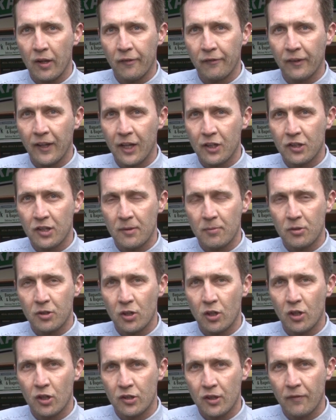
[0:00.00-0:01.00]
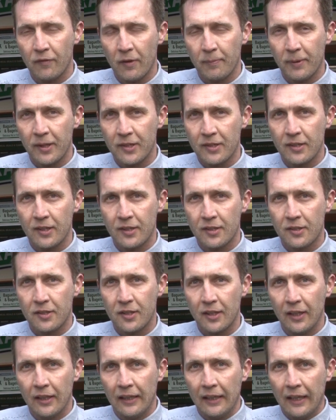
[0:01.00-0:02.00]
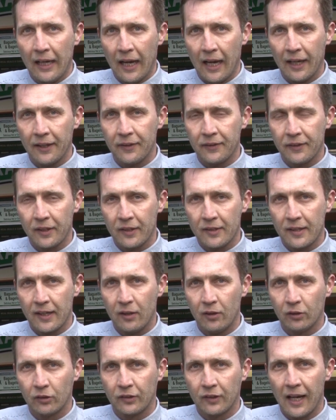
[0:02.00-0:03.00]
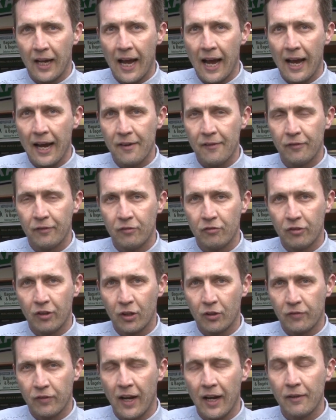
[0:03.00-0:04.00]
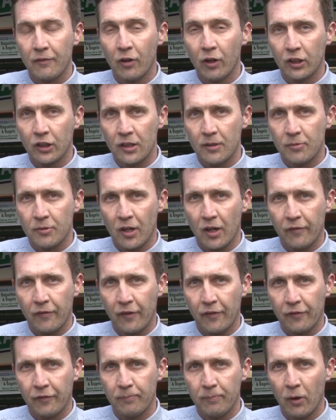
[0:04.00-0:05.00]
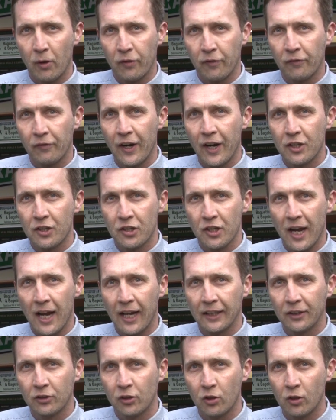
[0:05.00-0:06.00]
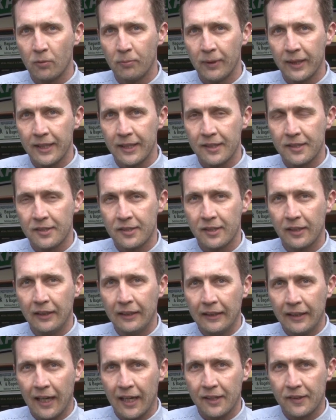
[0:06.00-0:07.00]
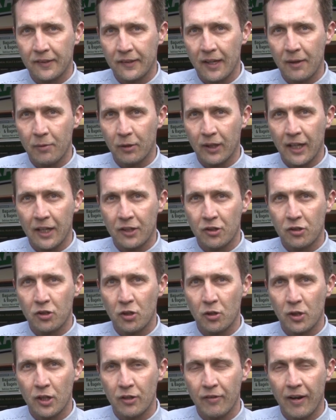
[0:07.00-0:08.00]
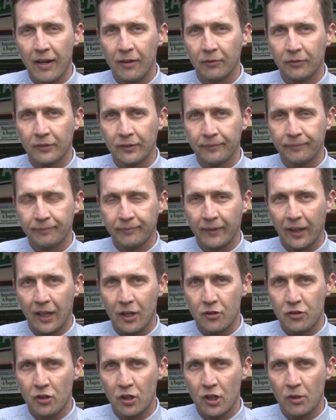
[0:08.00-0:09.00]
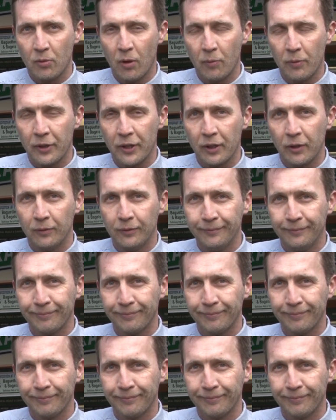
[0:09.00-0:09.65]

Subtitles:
the flagship stores of the business and sells high volumes of both fresh and cooked meats, and today we'd like to show you around and show you what we do.